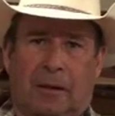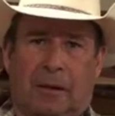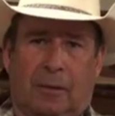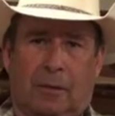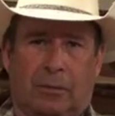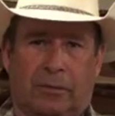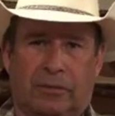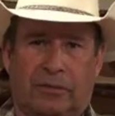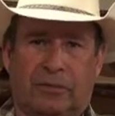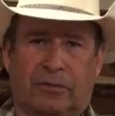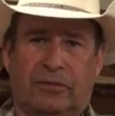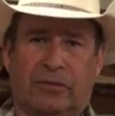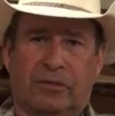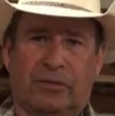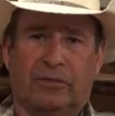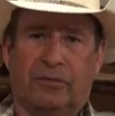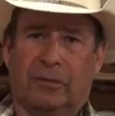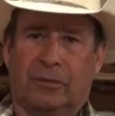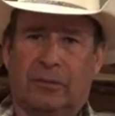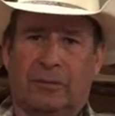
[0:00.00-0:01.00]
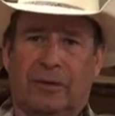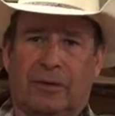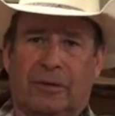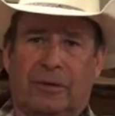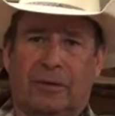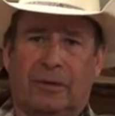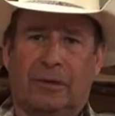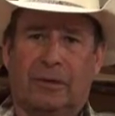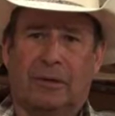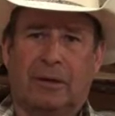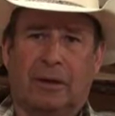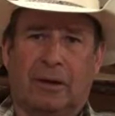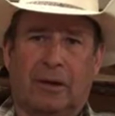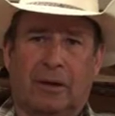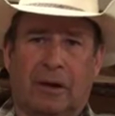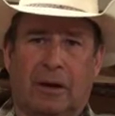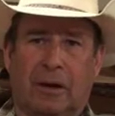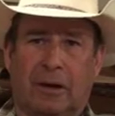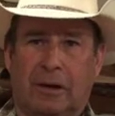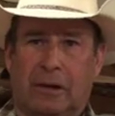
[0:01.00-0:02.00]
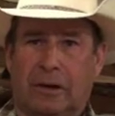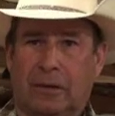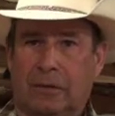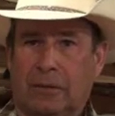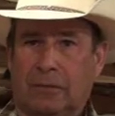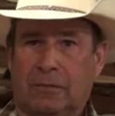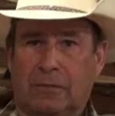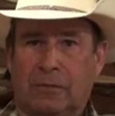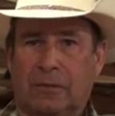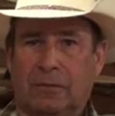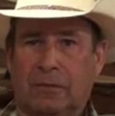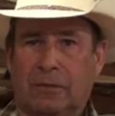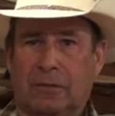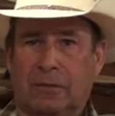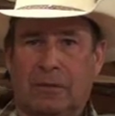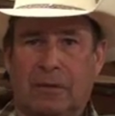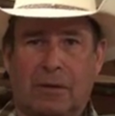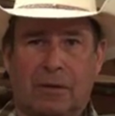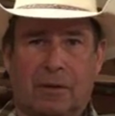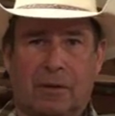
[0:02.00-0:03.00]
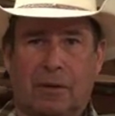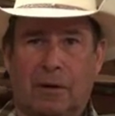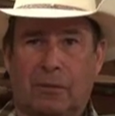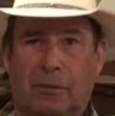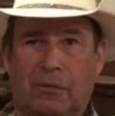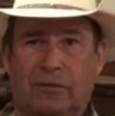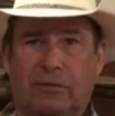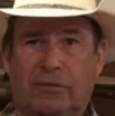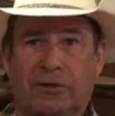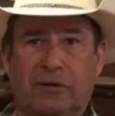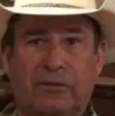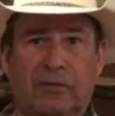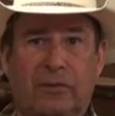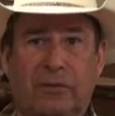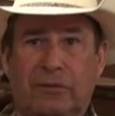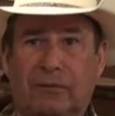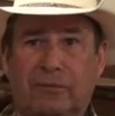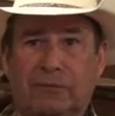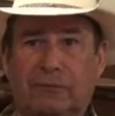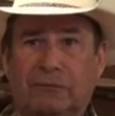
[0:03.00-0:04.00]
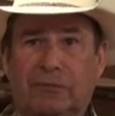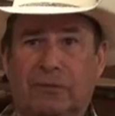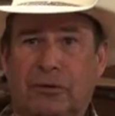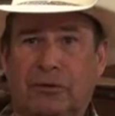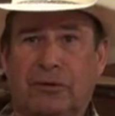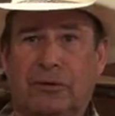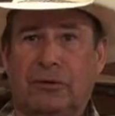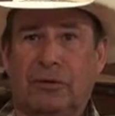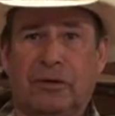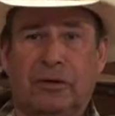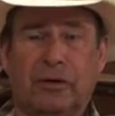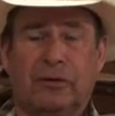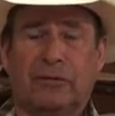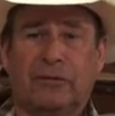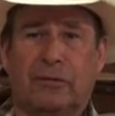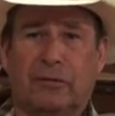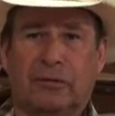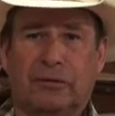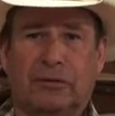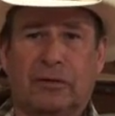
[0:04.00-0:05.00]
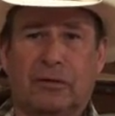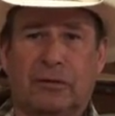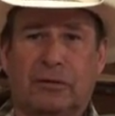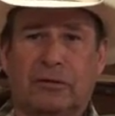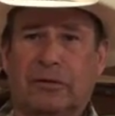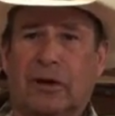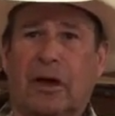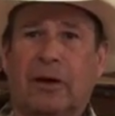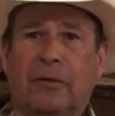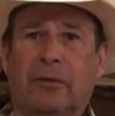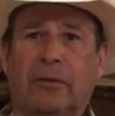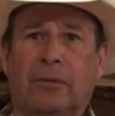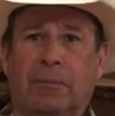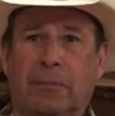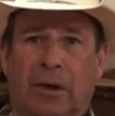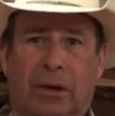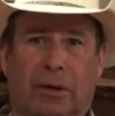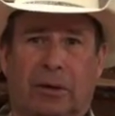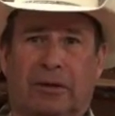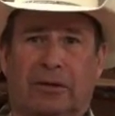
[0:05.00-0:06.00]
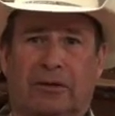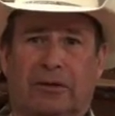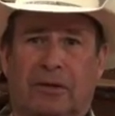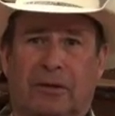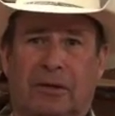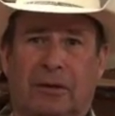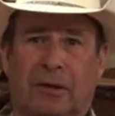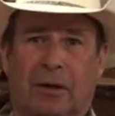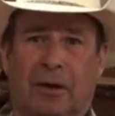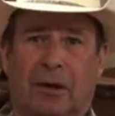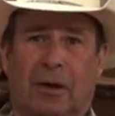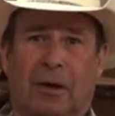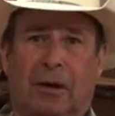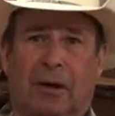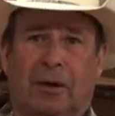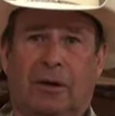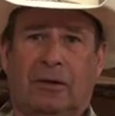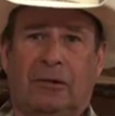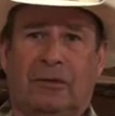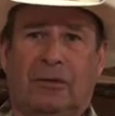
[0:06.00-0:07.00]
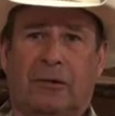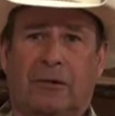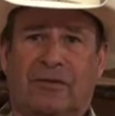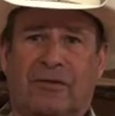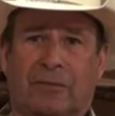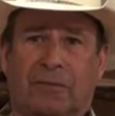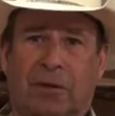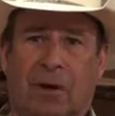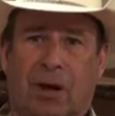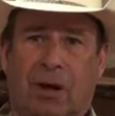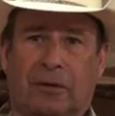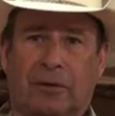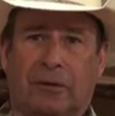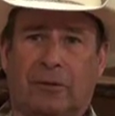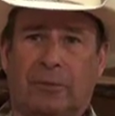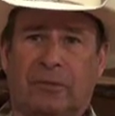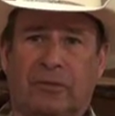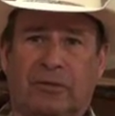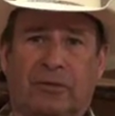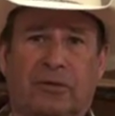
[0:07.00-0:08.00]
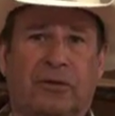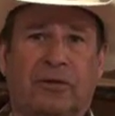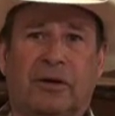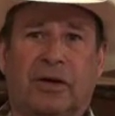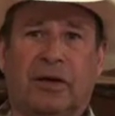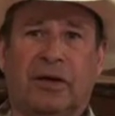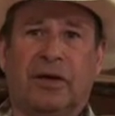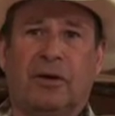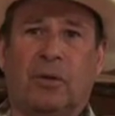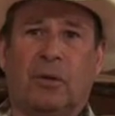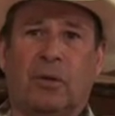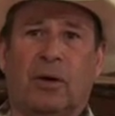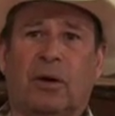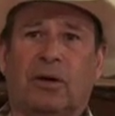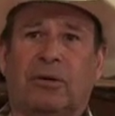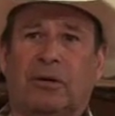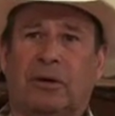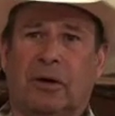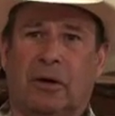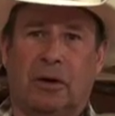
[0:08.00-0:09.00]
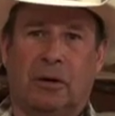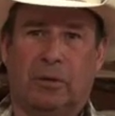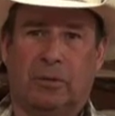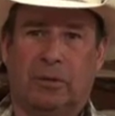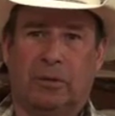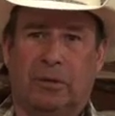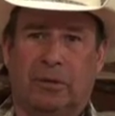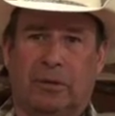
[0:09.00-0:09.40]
With this system and a receiver that you can get for as little as $100, you can plot your position anywhere on the globe,